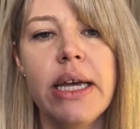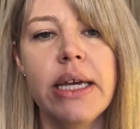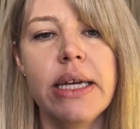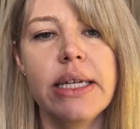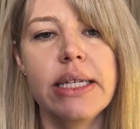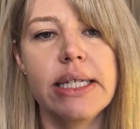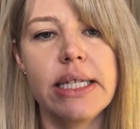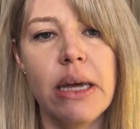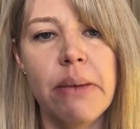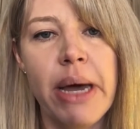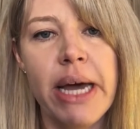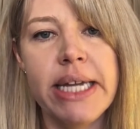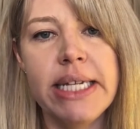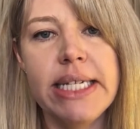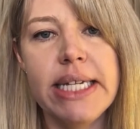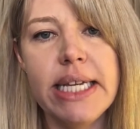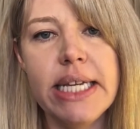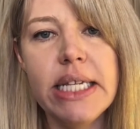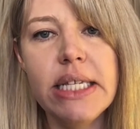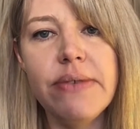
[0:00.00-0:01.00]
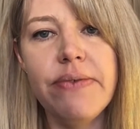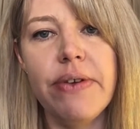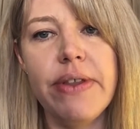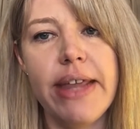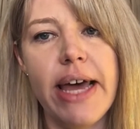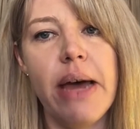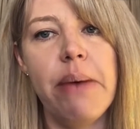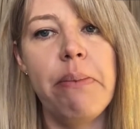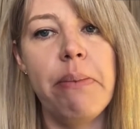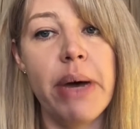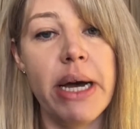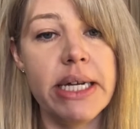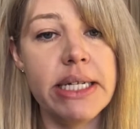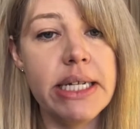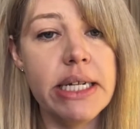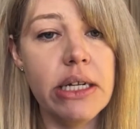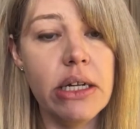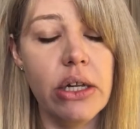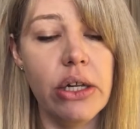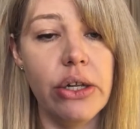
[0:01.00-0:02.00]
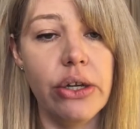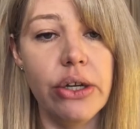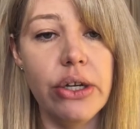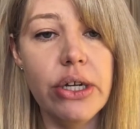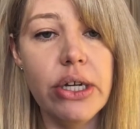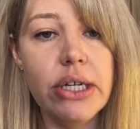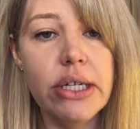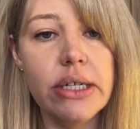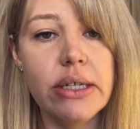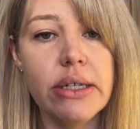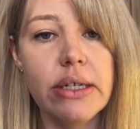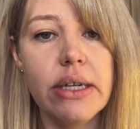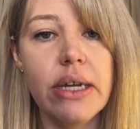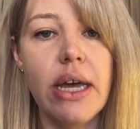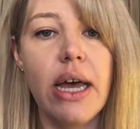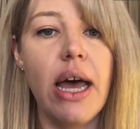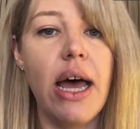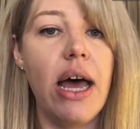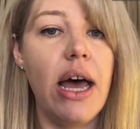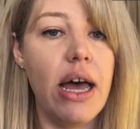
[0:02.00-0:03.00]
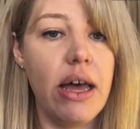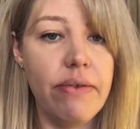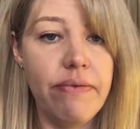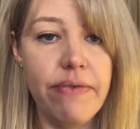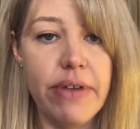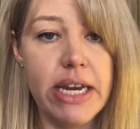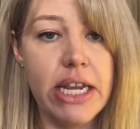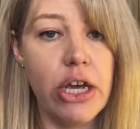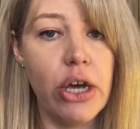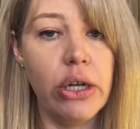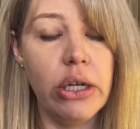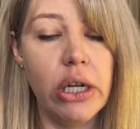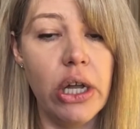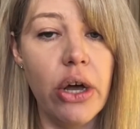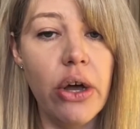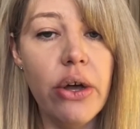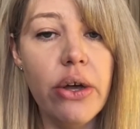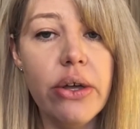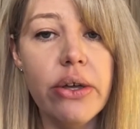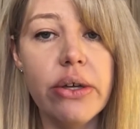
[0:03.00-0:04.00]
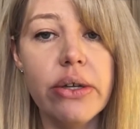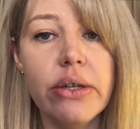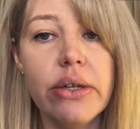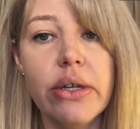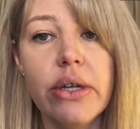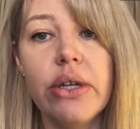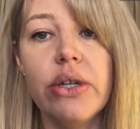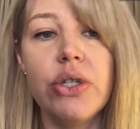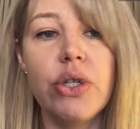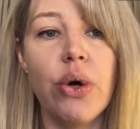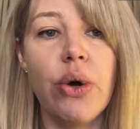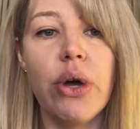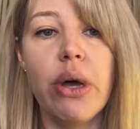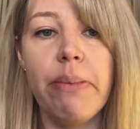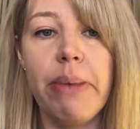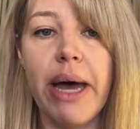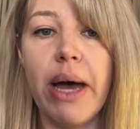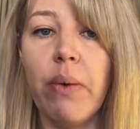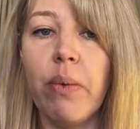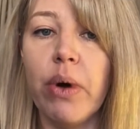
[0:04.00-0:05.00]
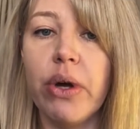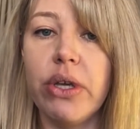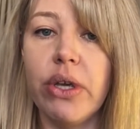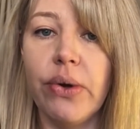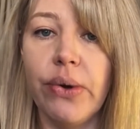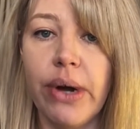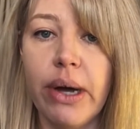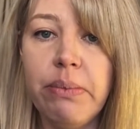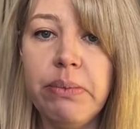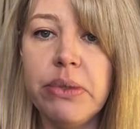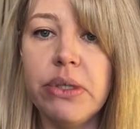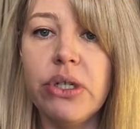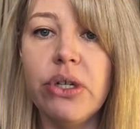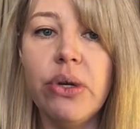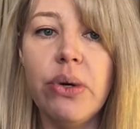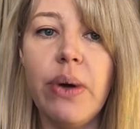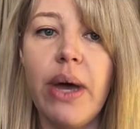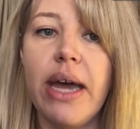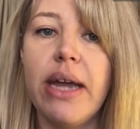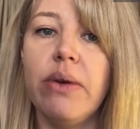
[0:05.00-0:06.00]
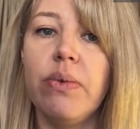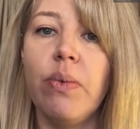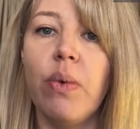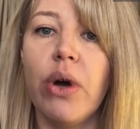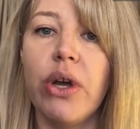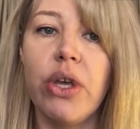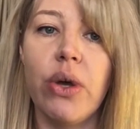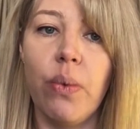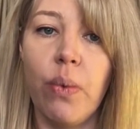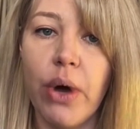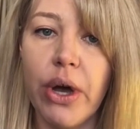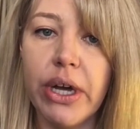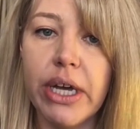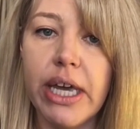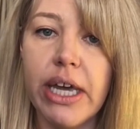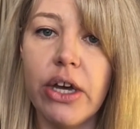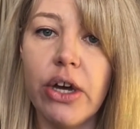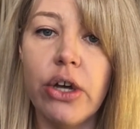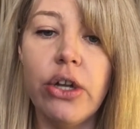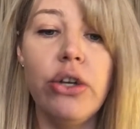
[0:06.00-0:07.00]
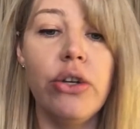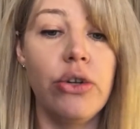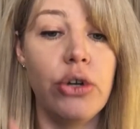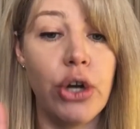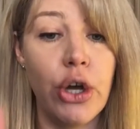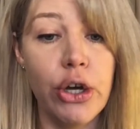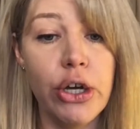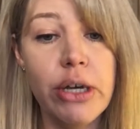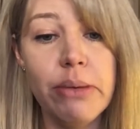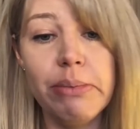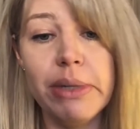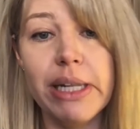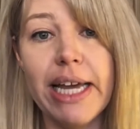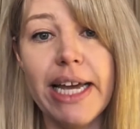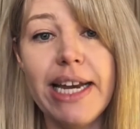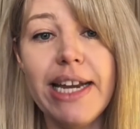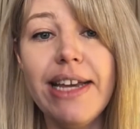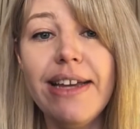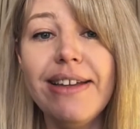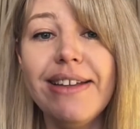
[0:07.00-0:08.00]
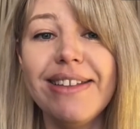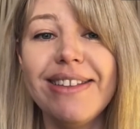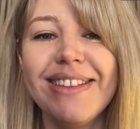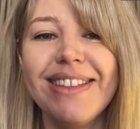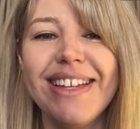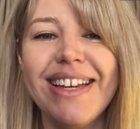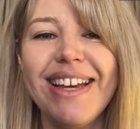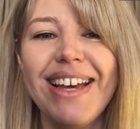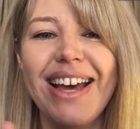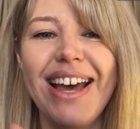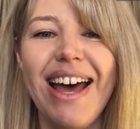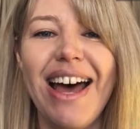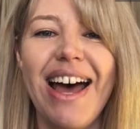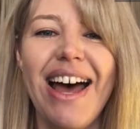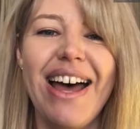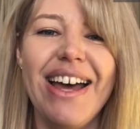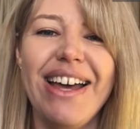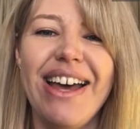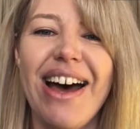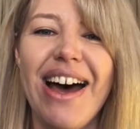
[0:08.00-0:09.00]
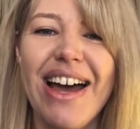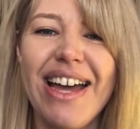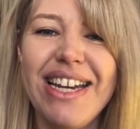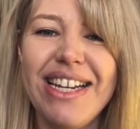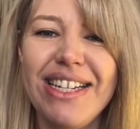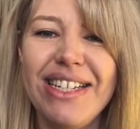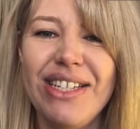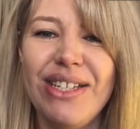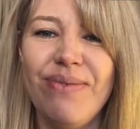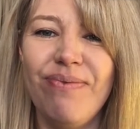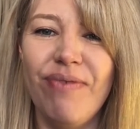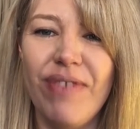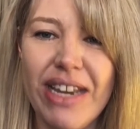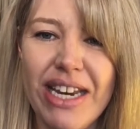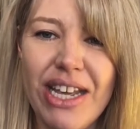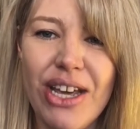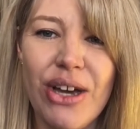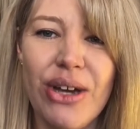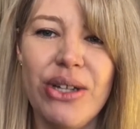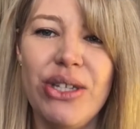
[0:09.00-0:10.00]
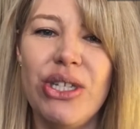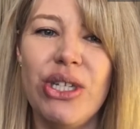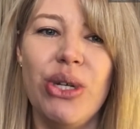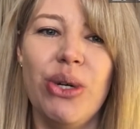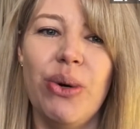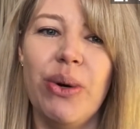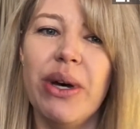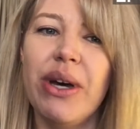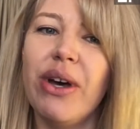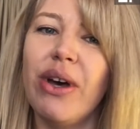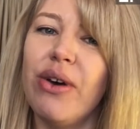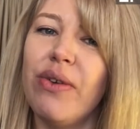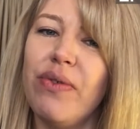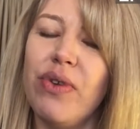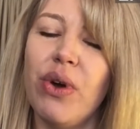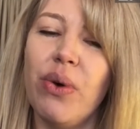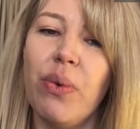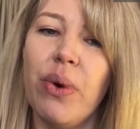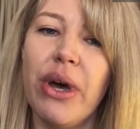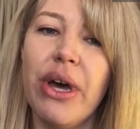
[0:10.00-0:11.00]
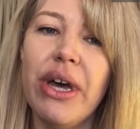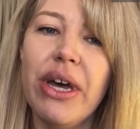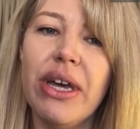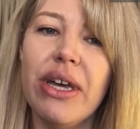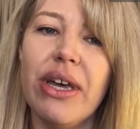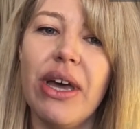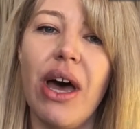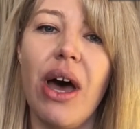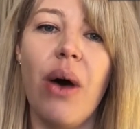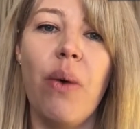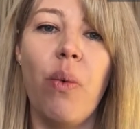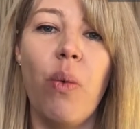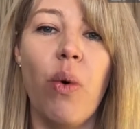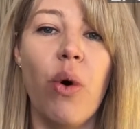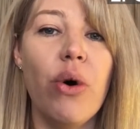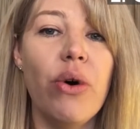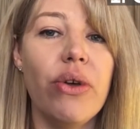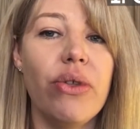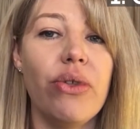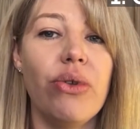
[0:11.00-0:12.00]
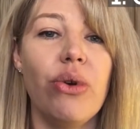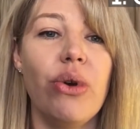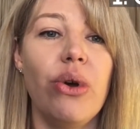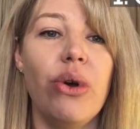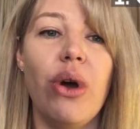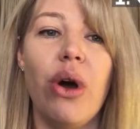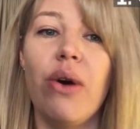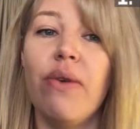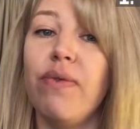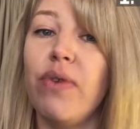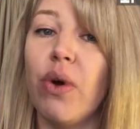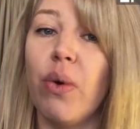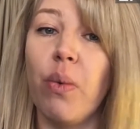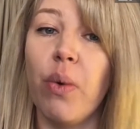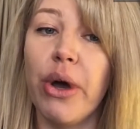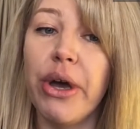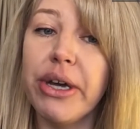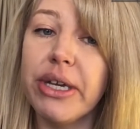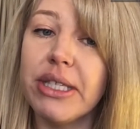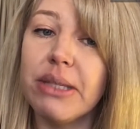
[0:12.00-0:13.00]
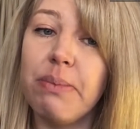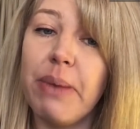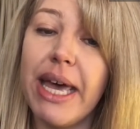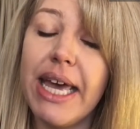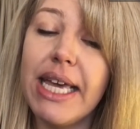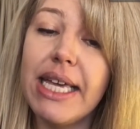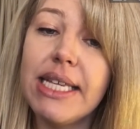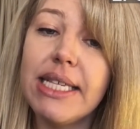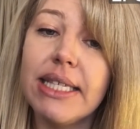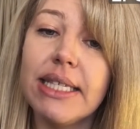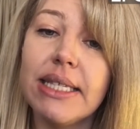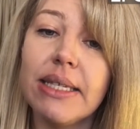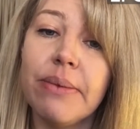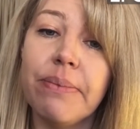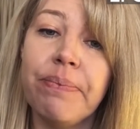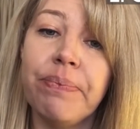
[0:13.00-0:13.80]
Some ideas for that might include a video log, talk about what you're up to and what you're working on, no complaining, a guided video tour of your work, a walkthrough of your workspace.